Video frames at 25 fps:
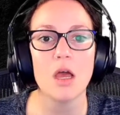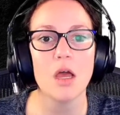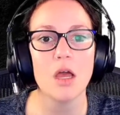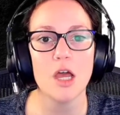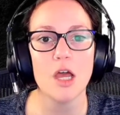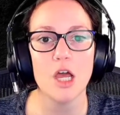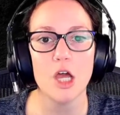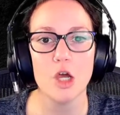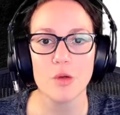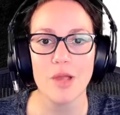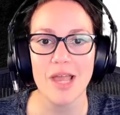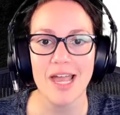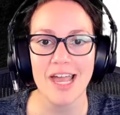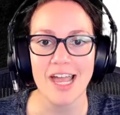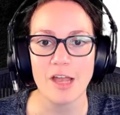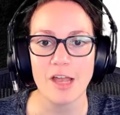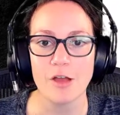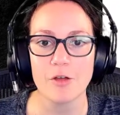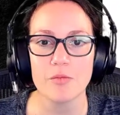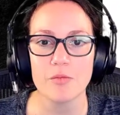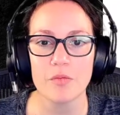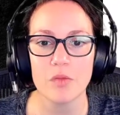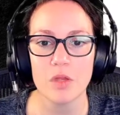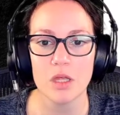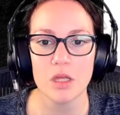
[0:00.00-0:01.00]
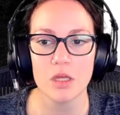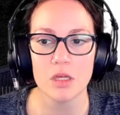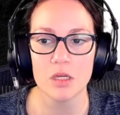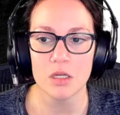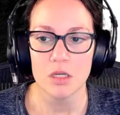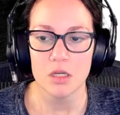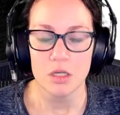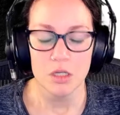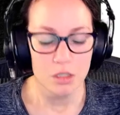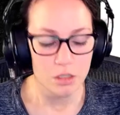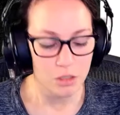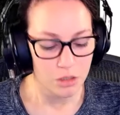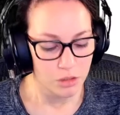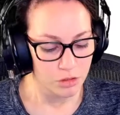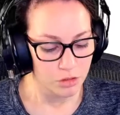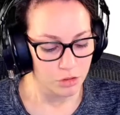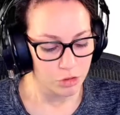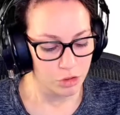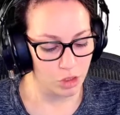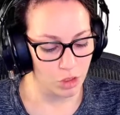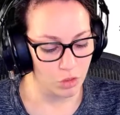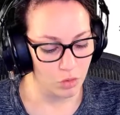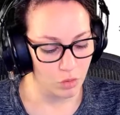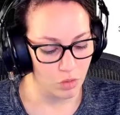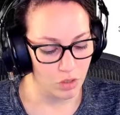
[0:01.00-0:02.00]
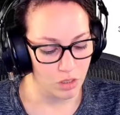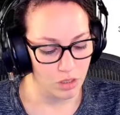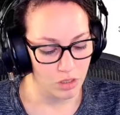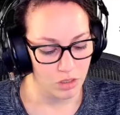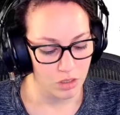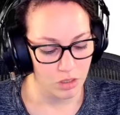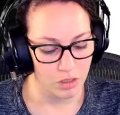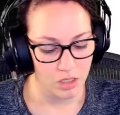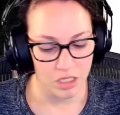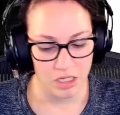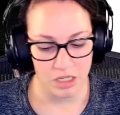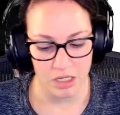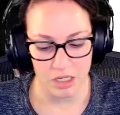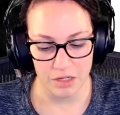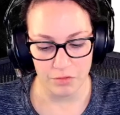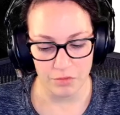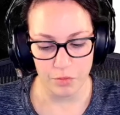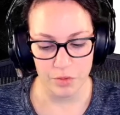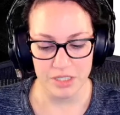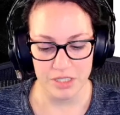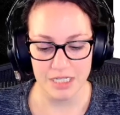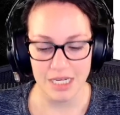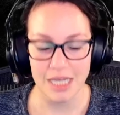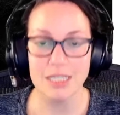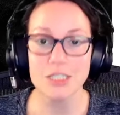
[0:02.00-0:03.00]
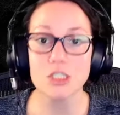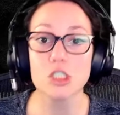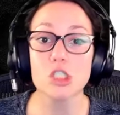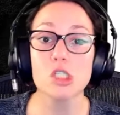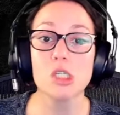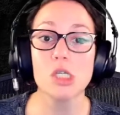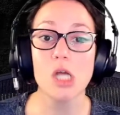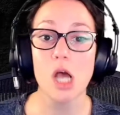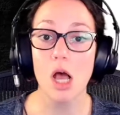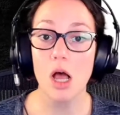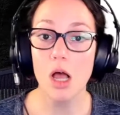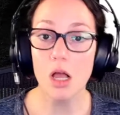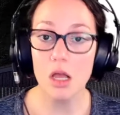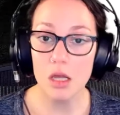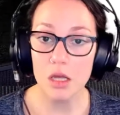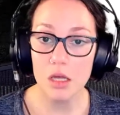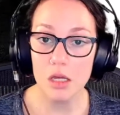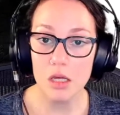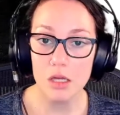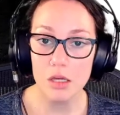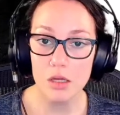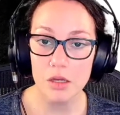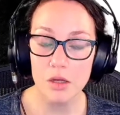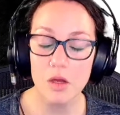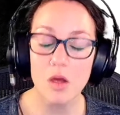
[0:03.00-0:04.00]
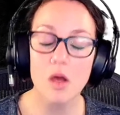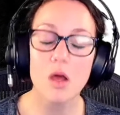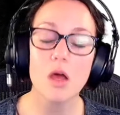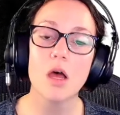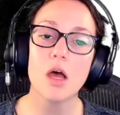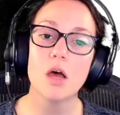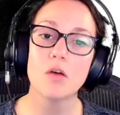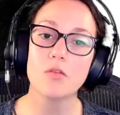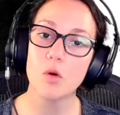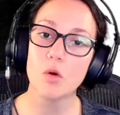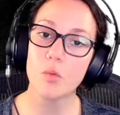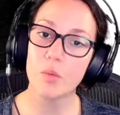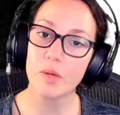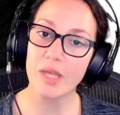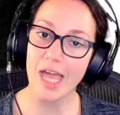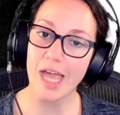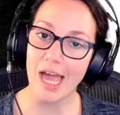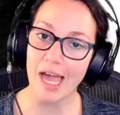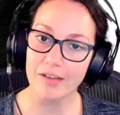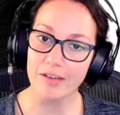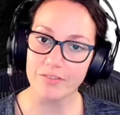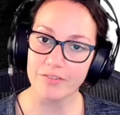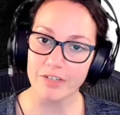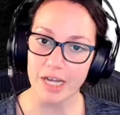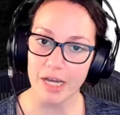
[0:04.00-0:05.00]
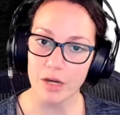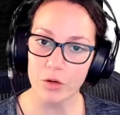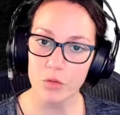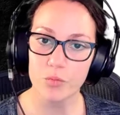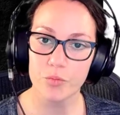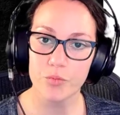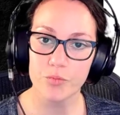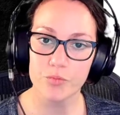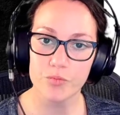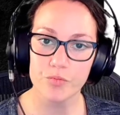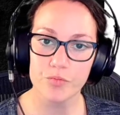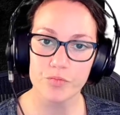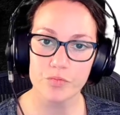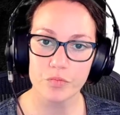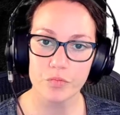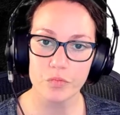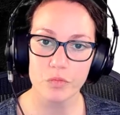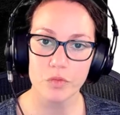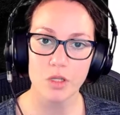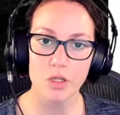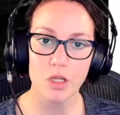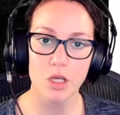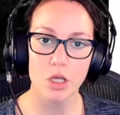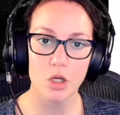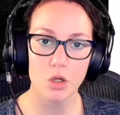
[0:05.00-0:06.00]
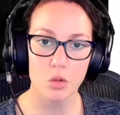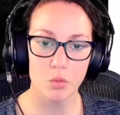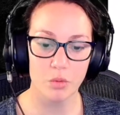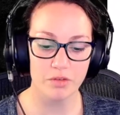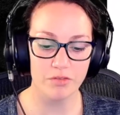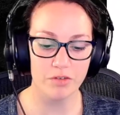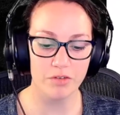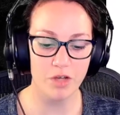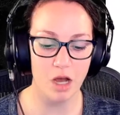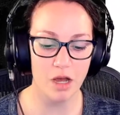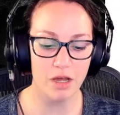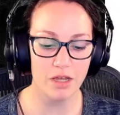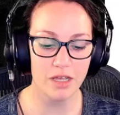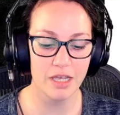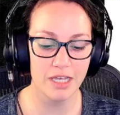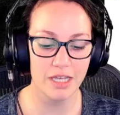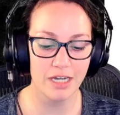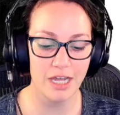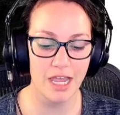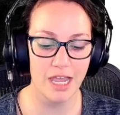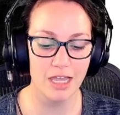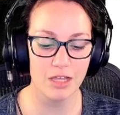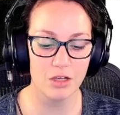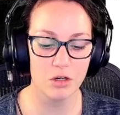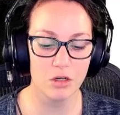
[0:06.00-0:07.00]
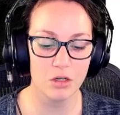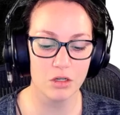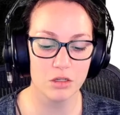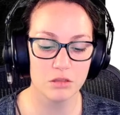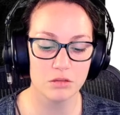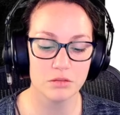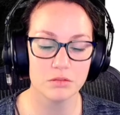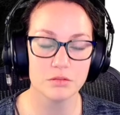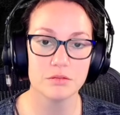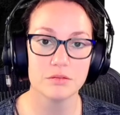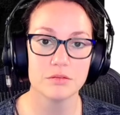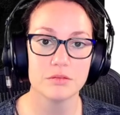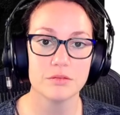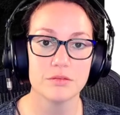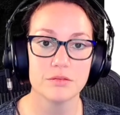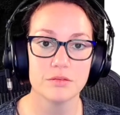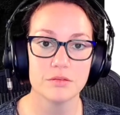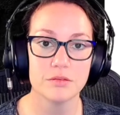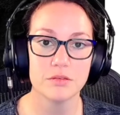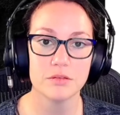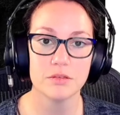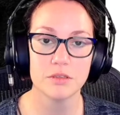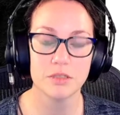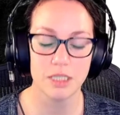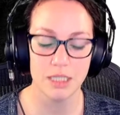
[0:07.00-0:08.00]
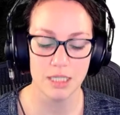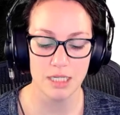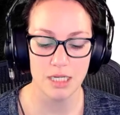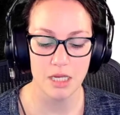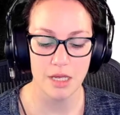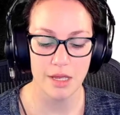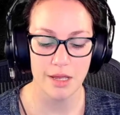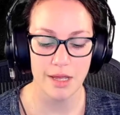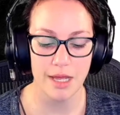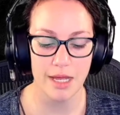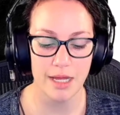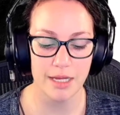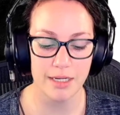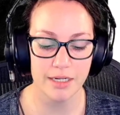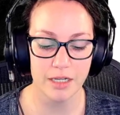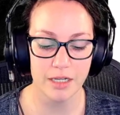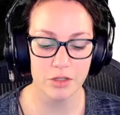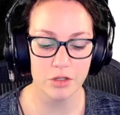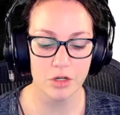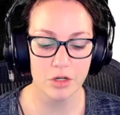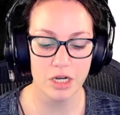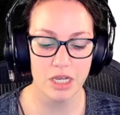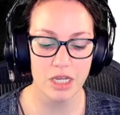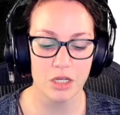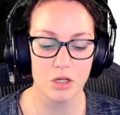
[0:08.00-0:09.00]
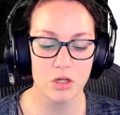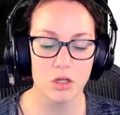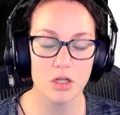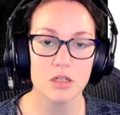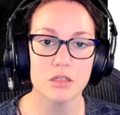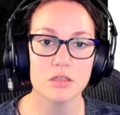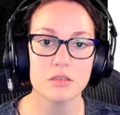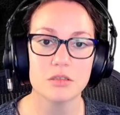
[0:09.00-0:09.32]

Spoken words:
Okay, so if we take stock of what we have now, we've got an angle, another angle,